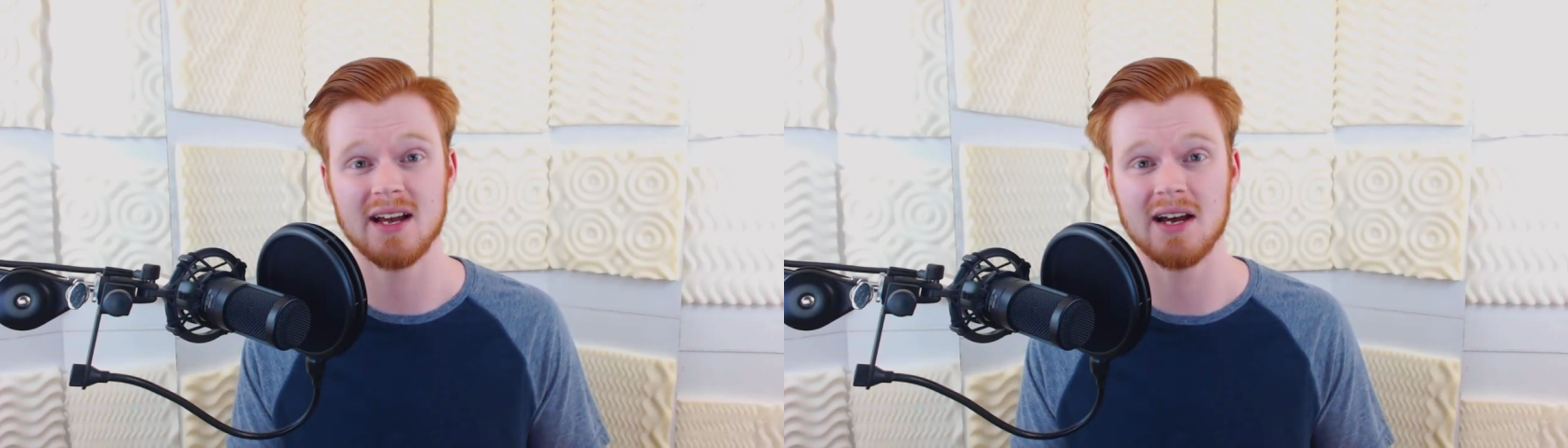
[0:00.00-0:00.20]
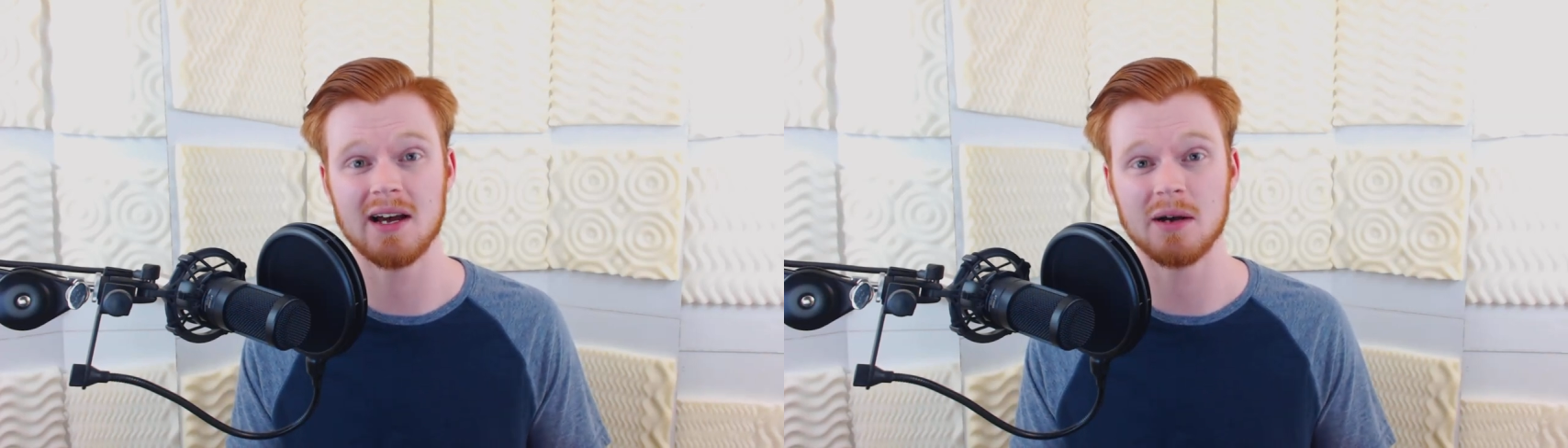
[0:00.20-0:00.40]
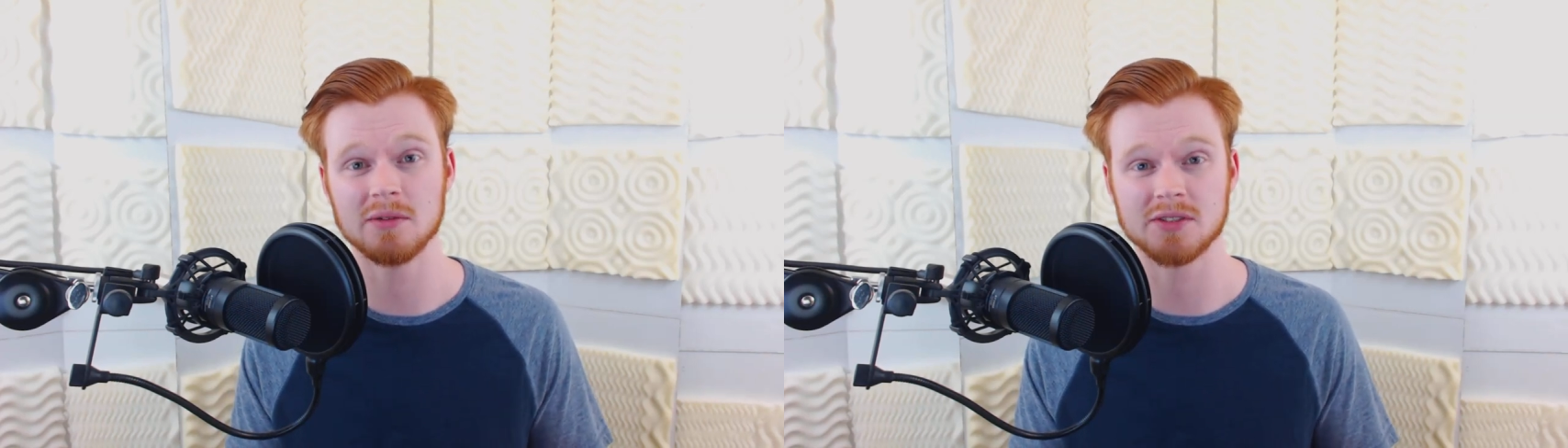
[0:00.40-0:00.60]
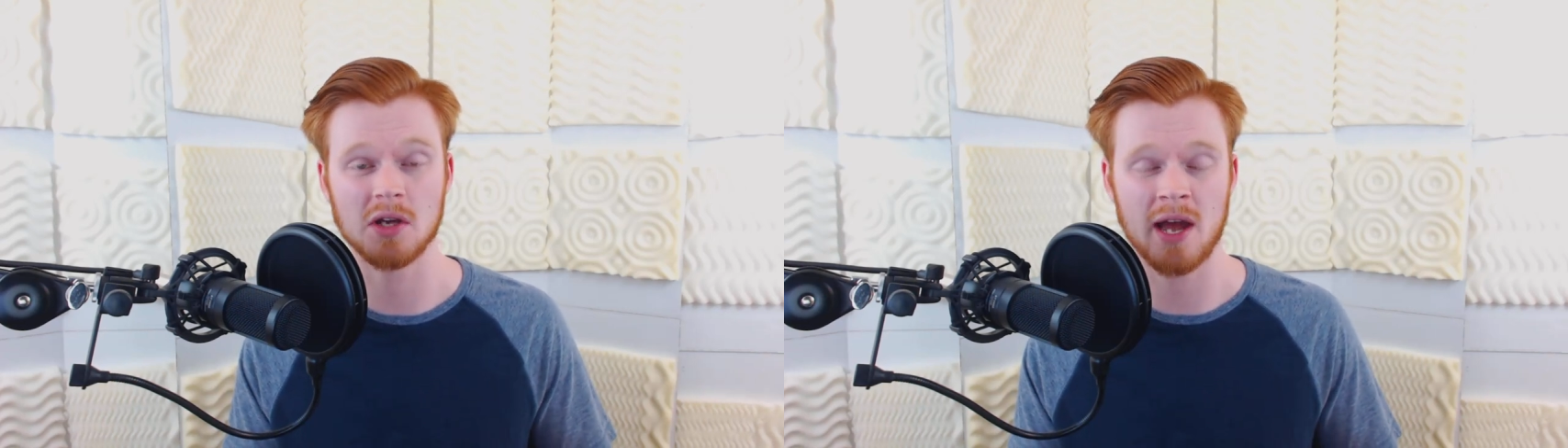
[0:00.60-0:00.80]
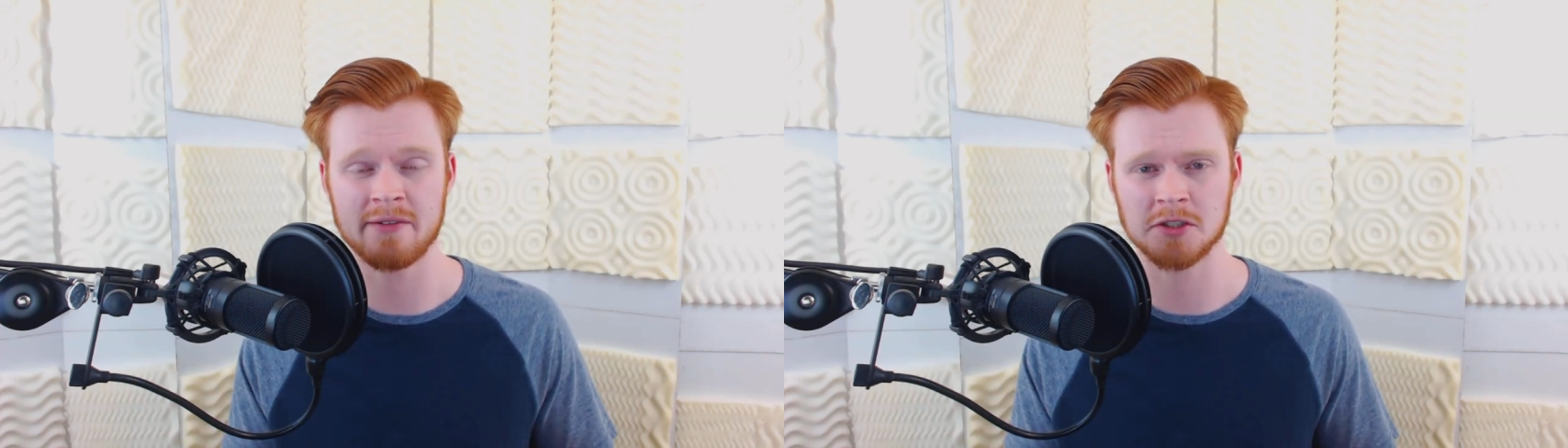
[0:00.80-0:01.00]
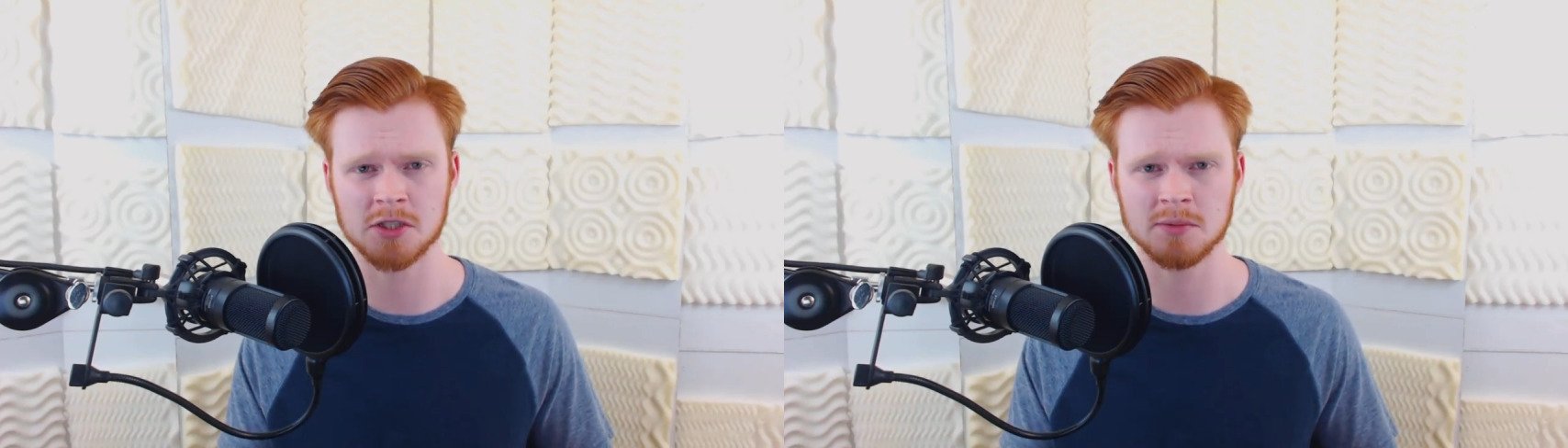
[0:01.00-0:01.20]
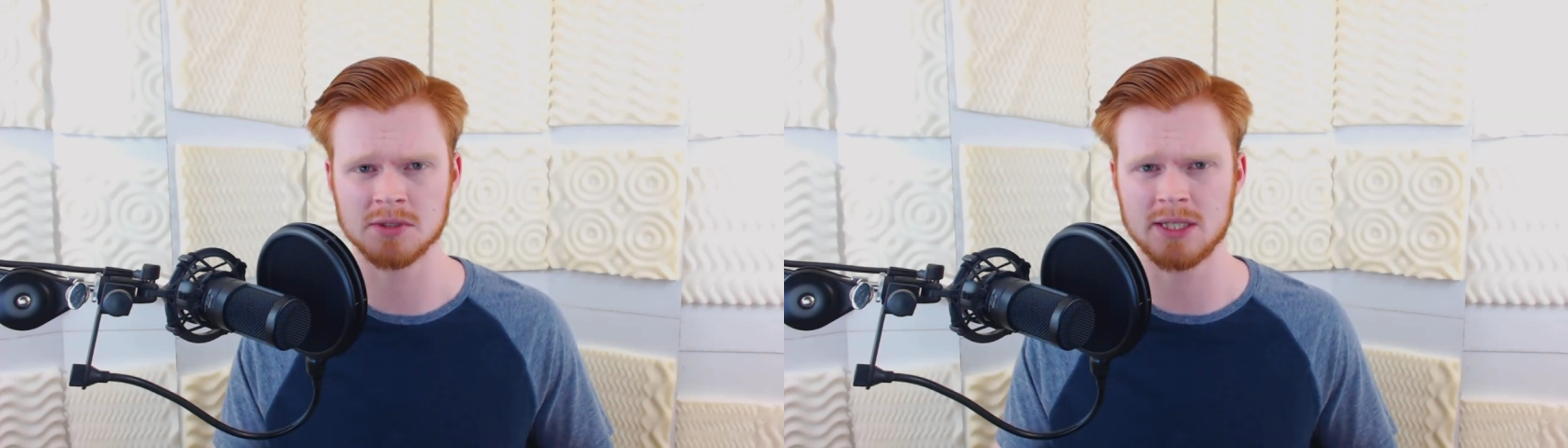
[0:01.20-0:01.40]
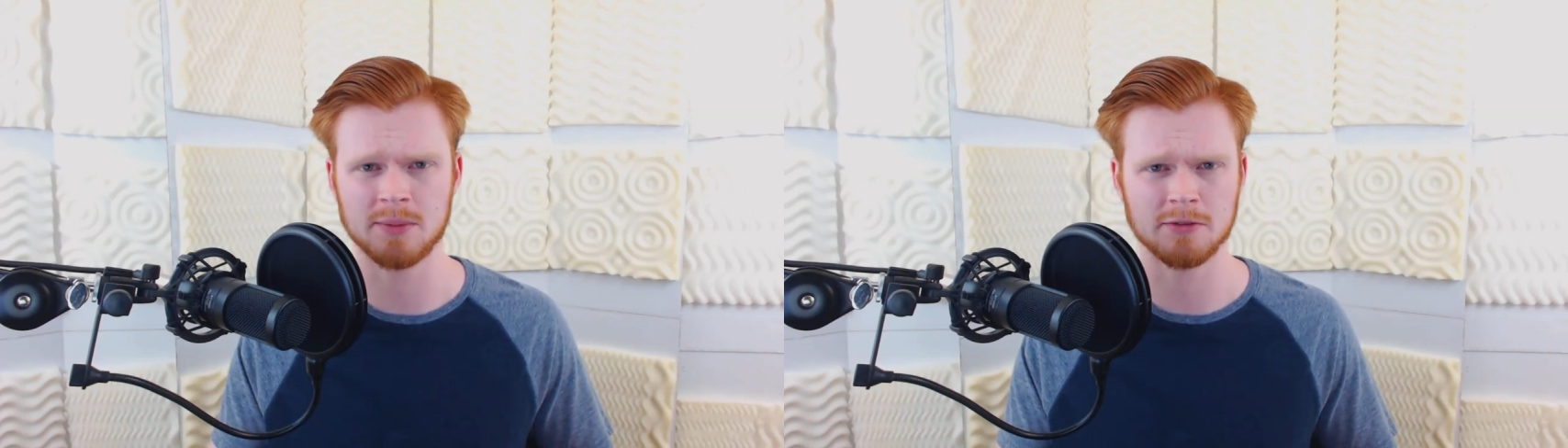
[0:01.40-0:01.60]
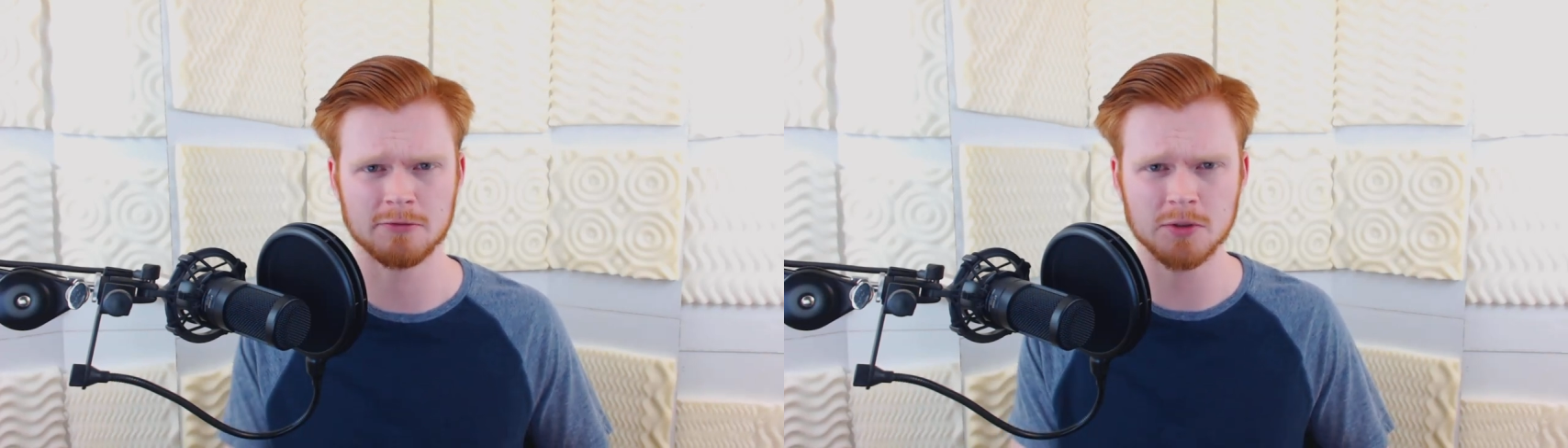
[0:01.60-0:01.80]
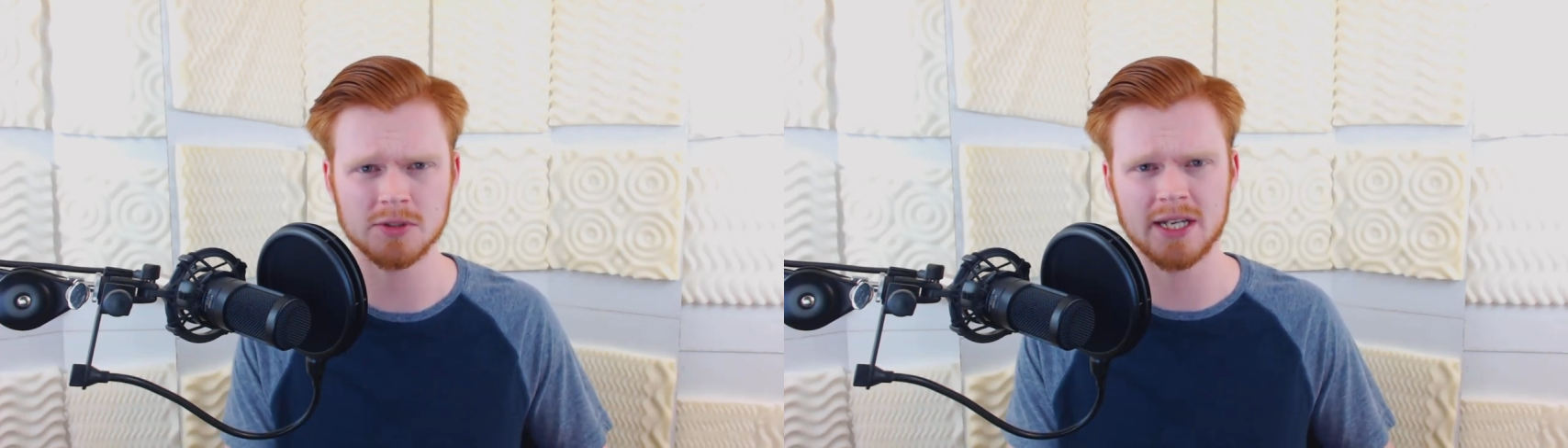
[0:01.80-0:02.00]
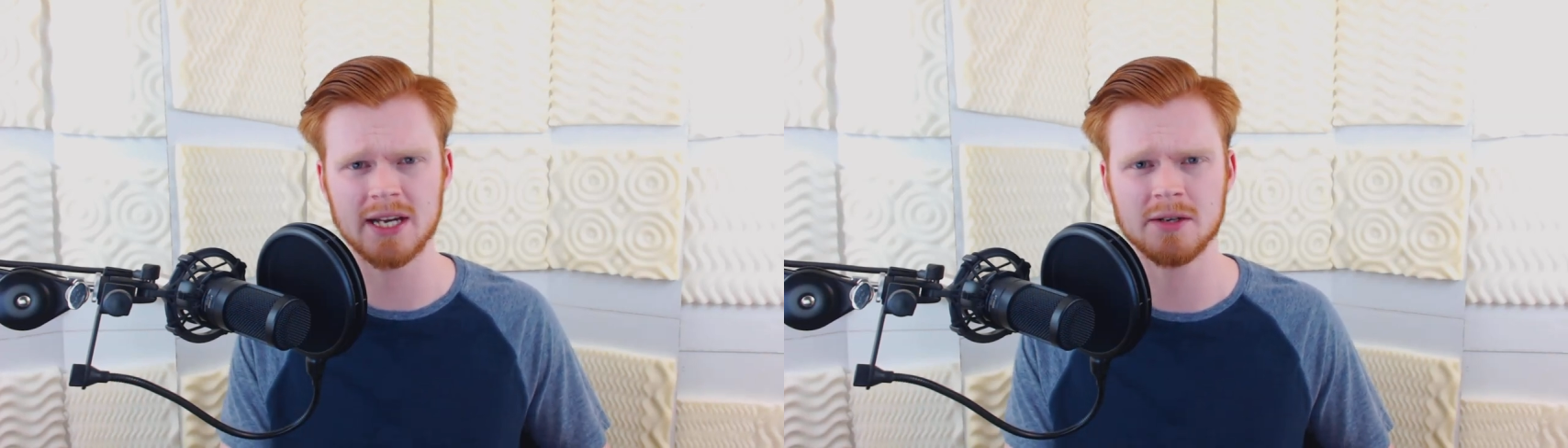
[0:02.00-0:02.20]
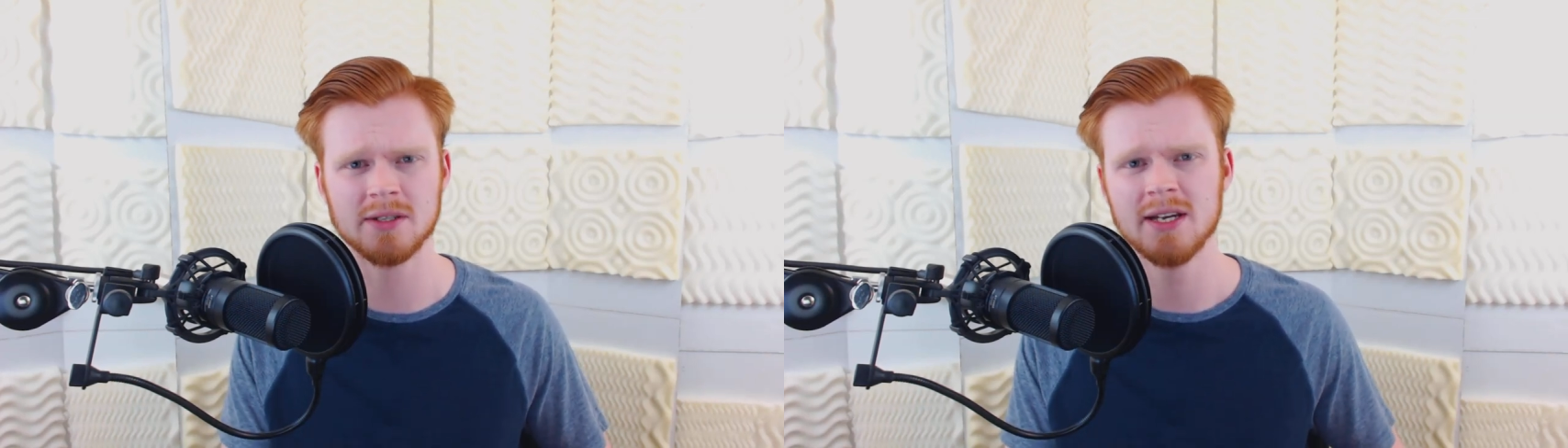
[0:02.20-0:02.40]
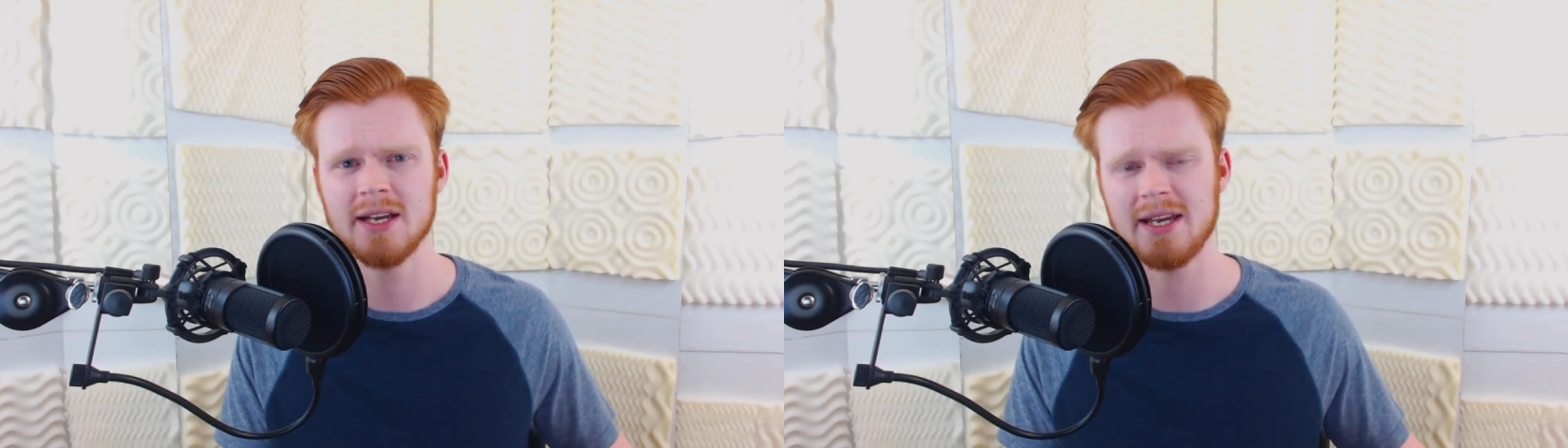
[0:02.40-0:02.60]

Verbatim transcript: Uh, I was having trouble keeping food down